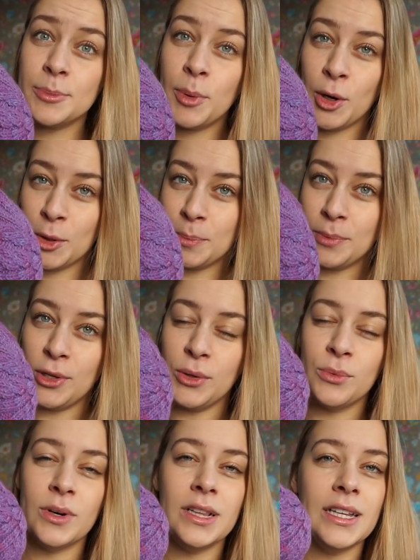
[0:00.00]

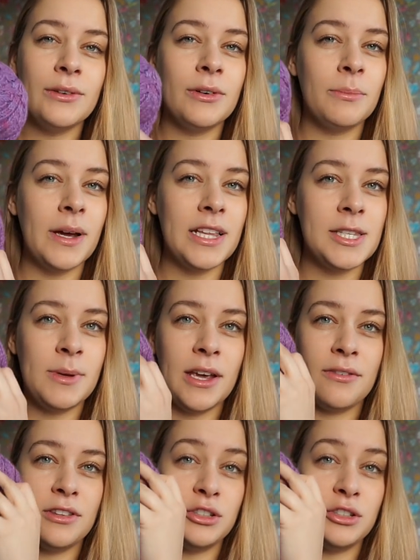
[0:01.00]
purple really reminds me of